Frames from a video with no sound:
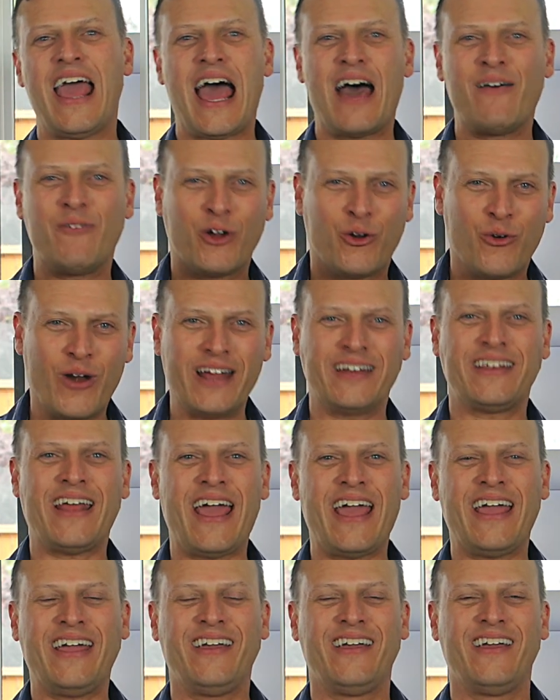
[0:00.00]
Have a great
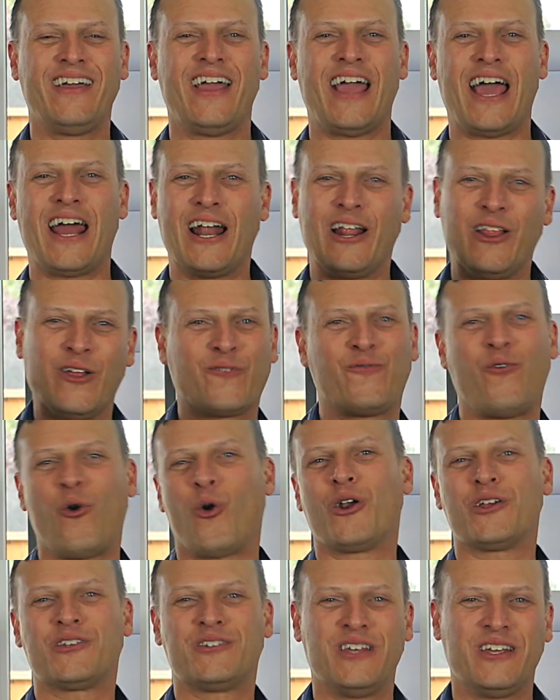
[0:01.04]
day, and I look
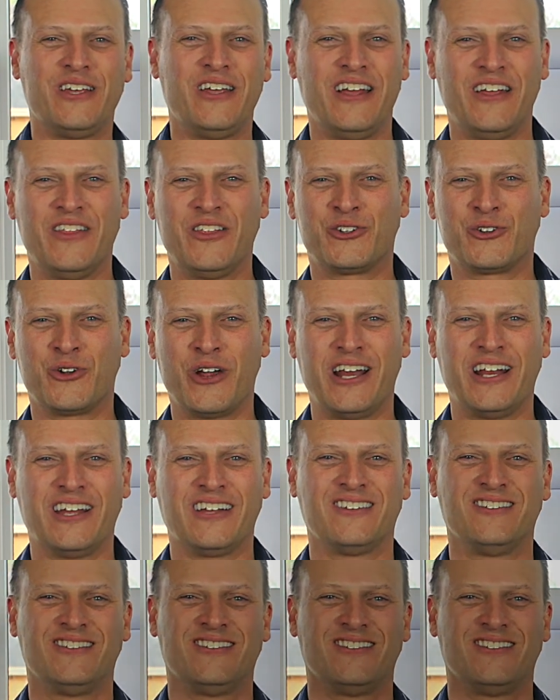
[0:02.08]
forward to seeing you in the training.